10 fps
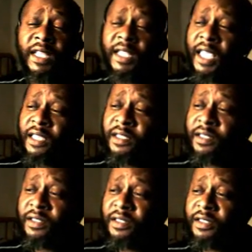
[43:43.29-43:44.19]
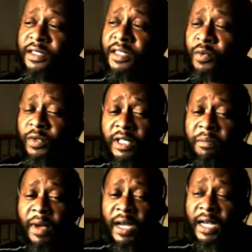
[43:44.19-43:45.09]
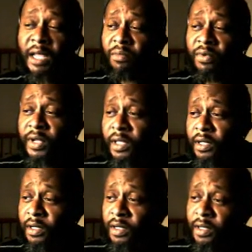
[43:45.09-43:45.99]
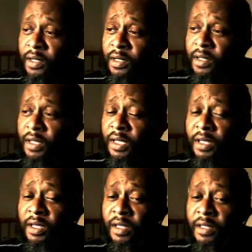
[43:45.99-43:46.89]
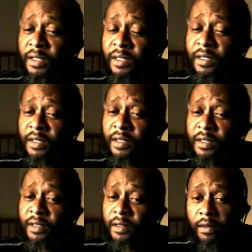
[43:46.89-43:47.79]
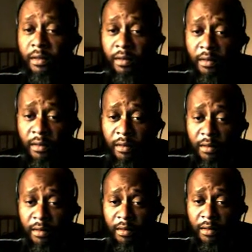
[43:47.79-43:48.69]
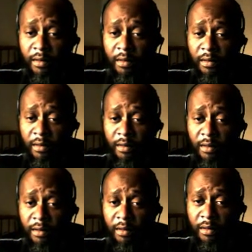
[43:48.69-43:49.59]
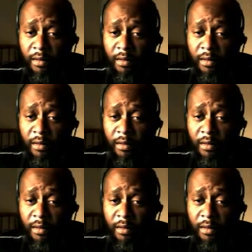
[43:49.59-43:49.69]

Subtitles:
So you don't discriminate as far as how old or young they are.